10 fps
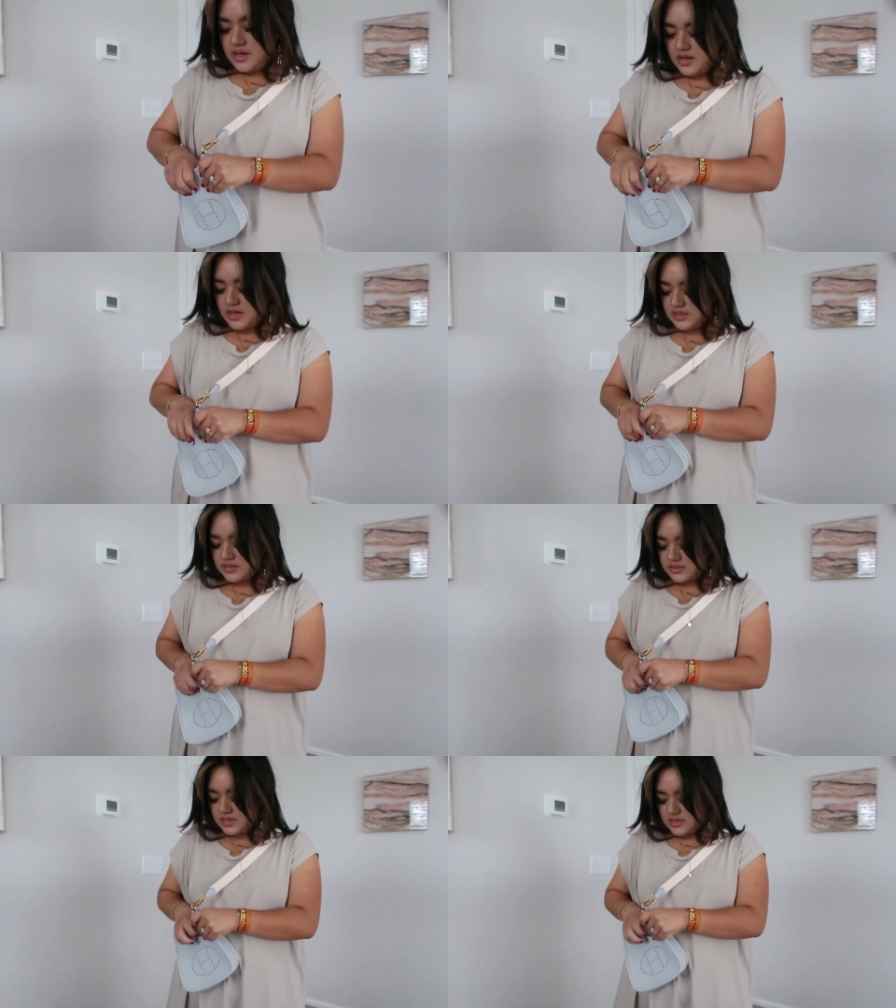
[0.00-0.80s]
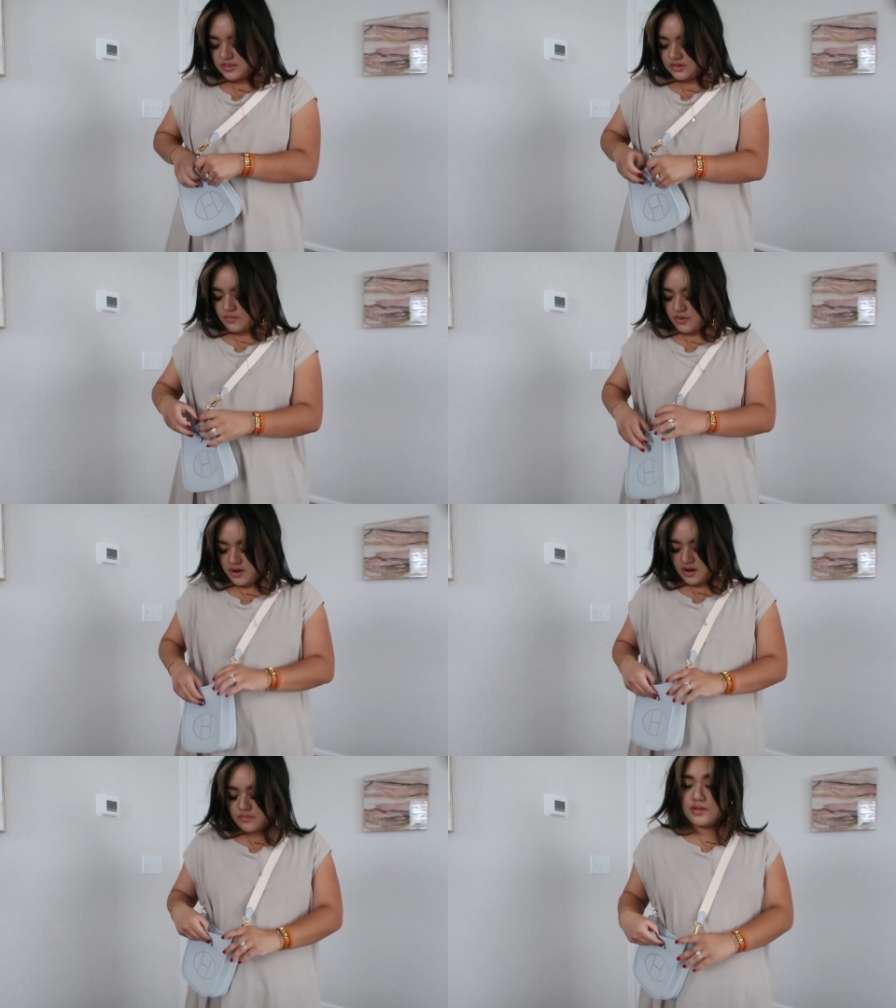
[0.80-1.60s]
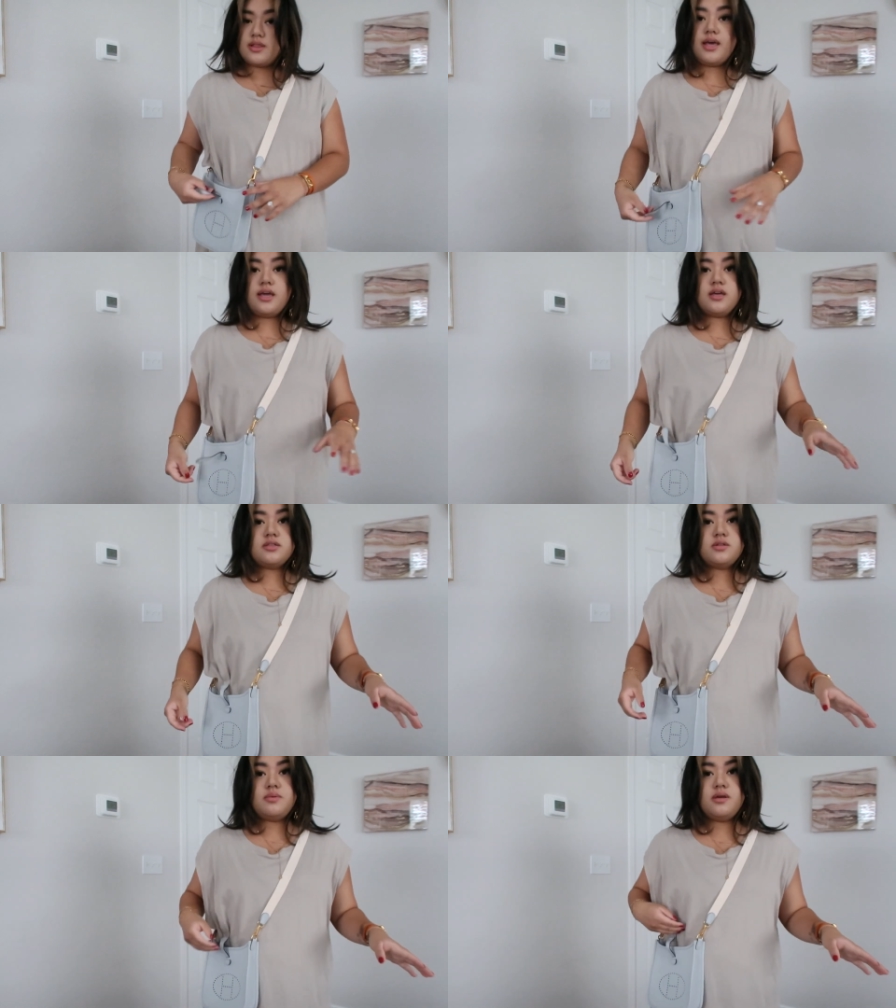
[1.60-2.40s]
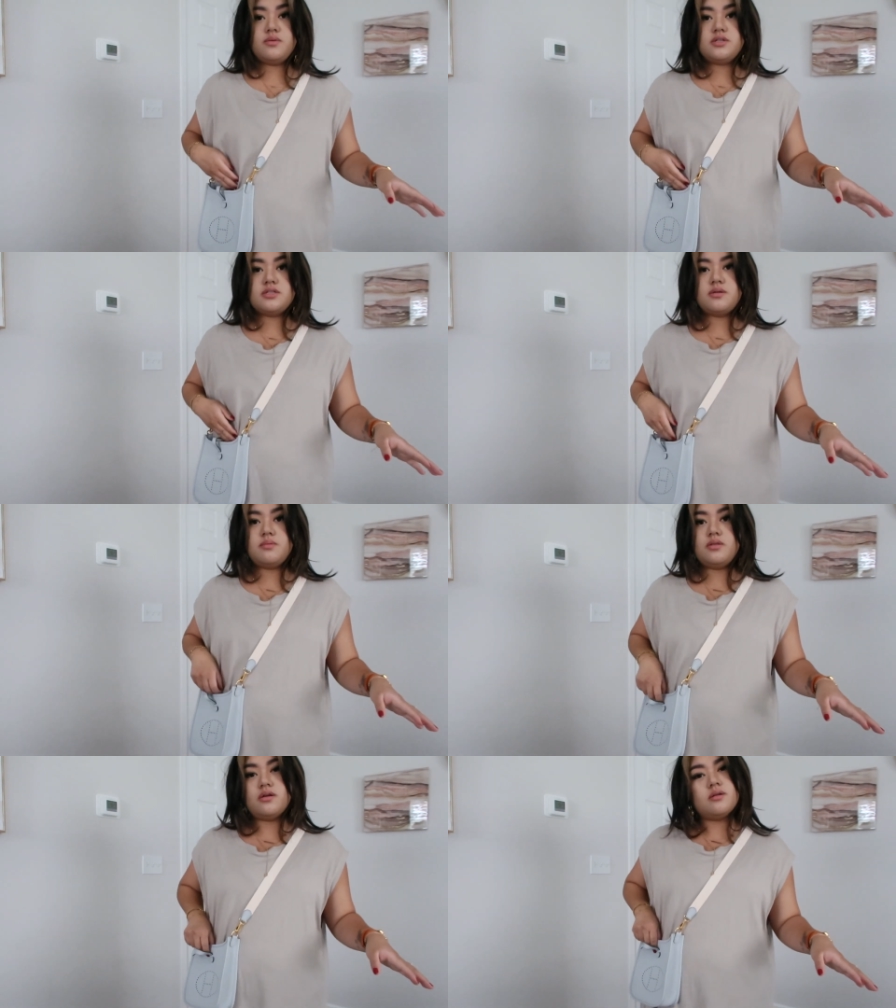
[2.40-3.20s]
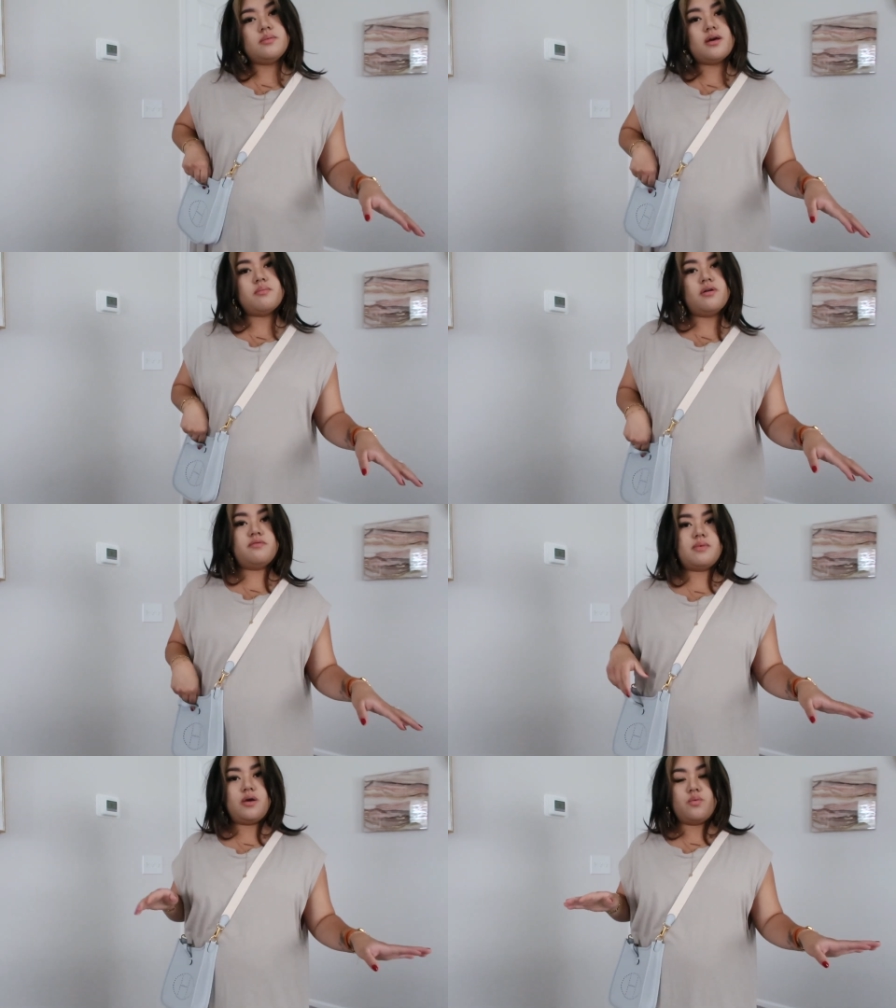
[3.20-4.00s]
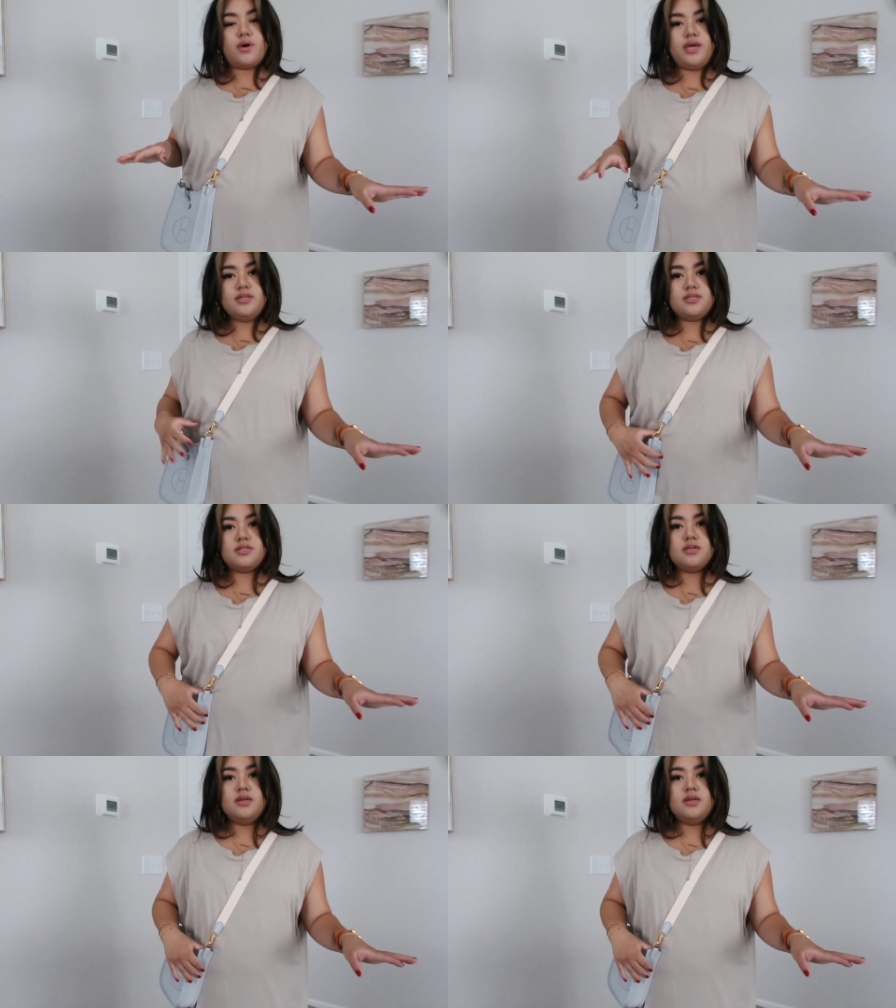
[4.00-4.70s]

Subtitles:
It sits where I would like it to be, which is a little bit above my waist,